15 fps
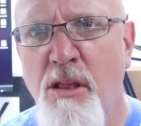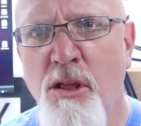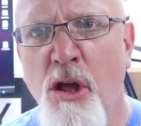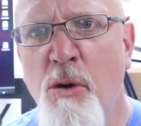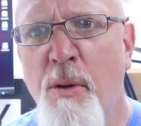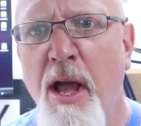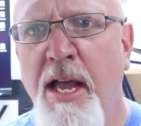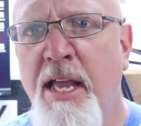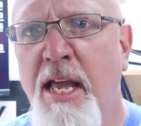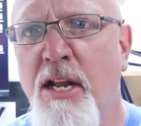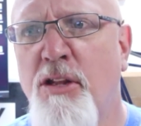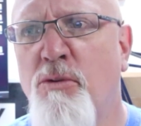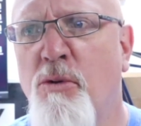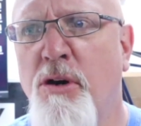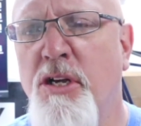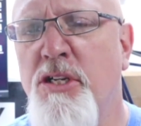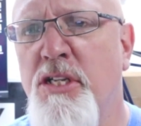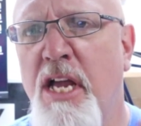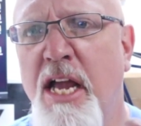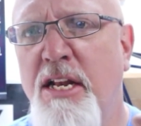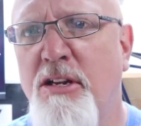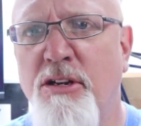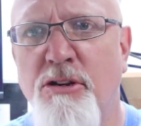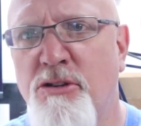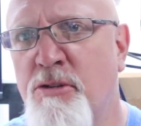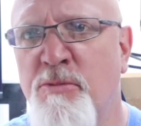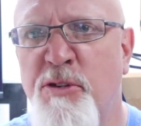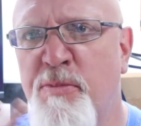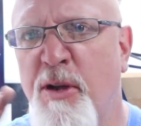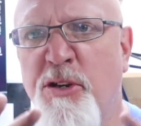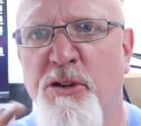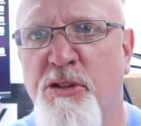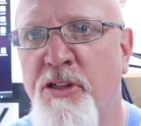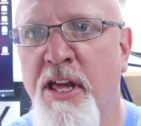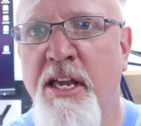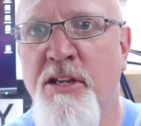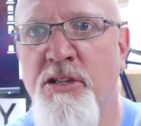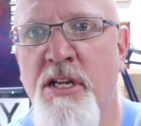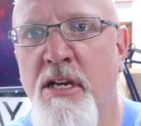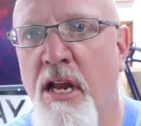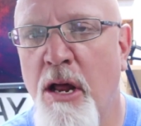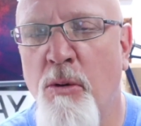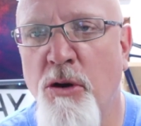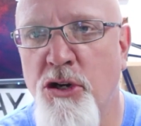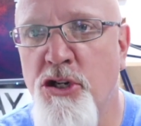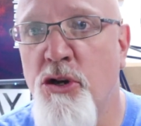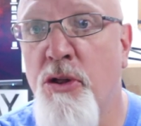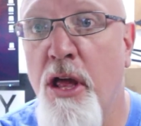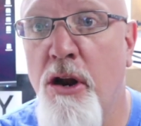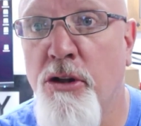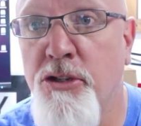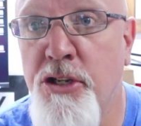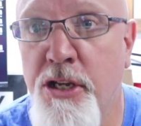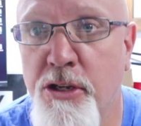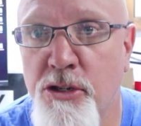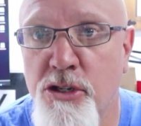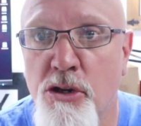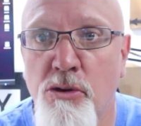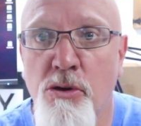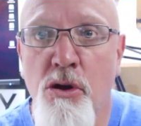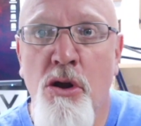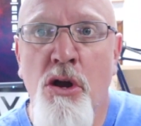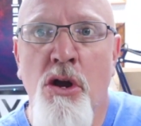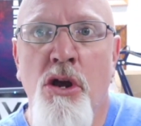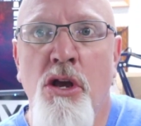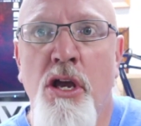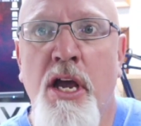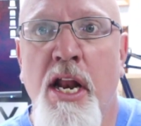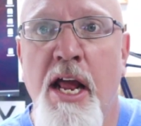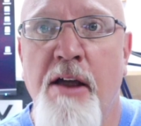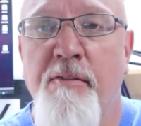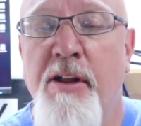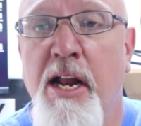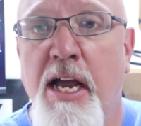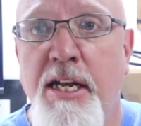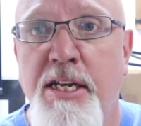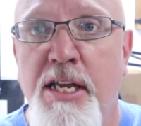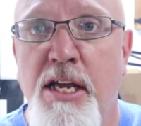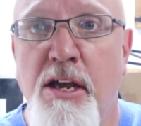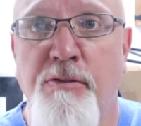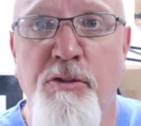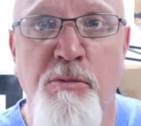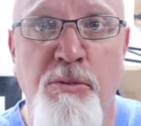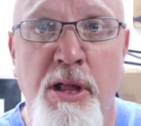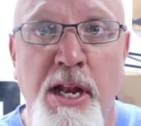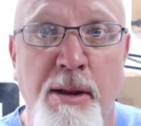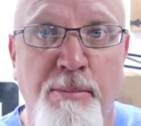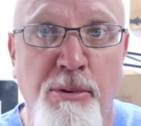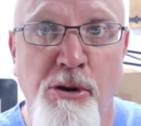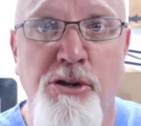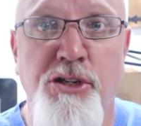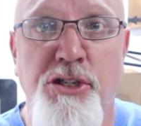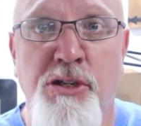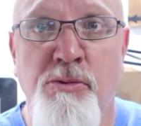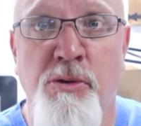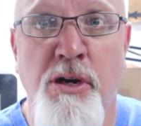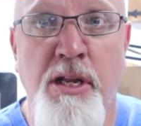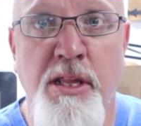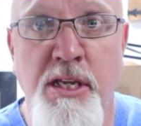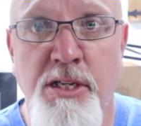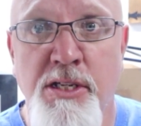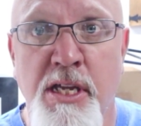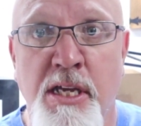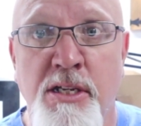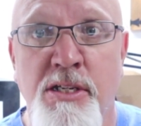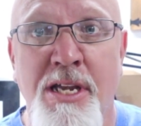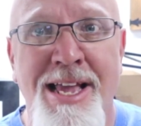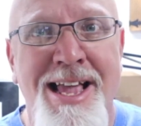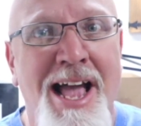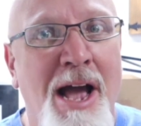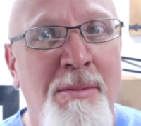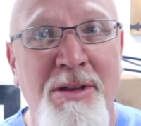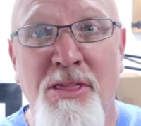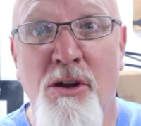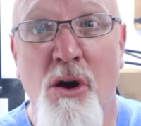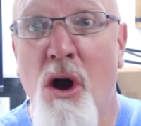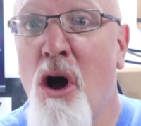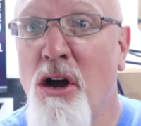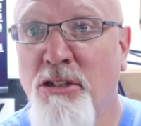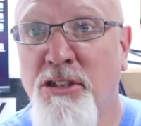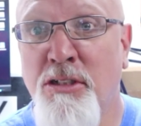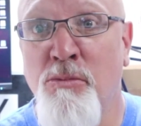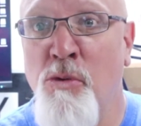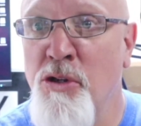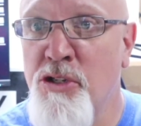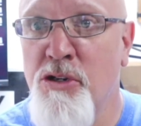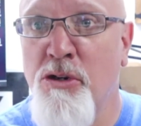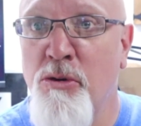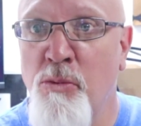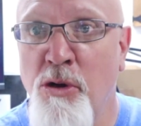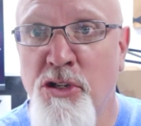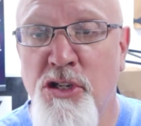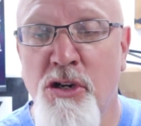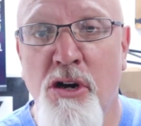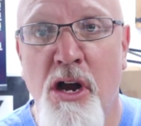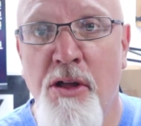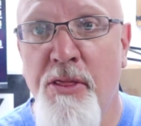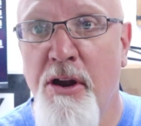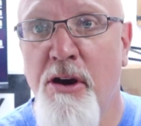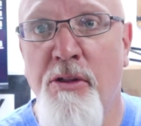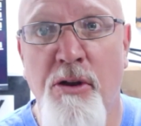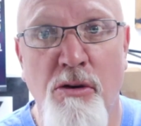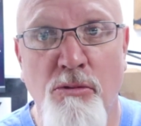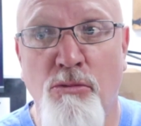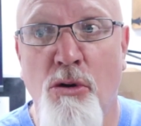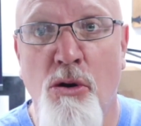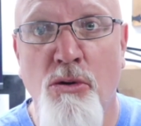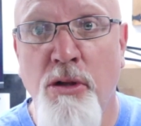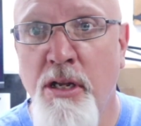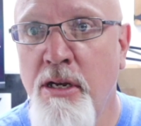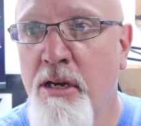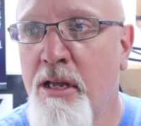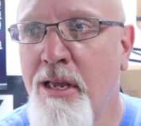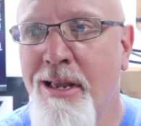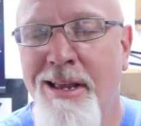only way I could get it to work is I had to do some special things, and I want to show that all to you so you kind of have an idea. If you plan on purchasing one of these things, I mean, they're awesome once they're on there and they're rolling.